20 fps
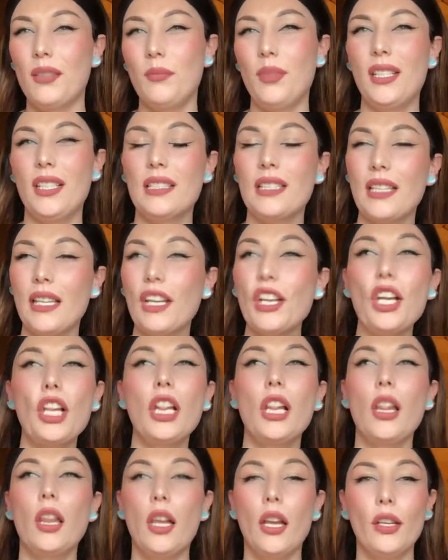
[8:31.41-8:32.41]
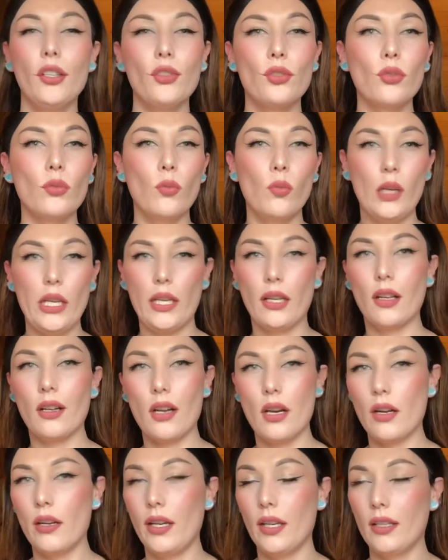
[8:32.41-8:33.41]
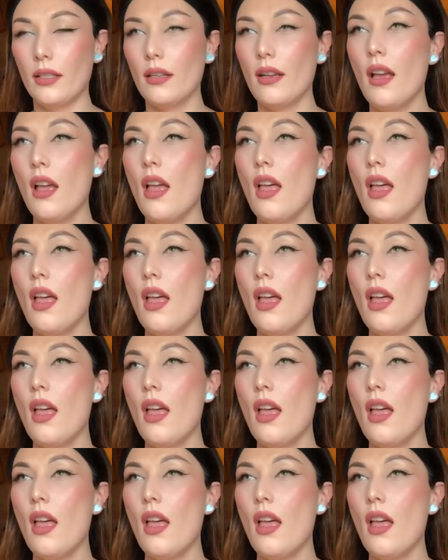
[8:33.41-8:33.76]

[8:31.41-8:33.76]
but it's like a lush, wet garden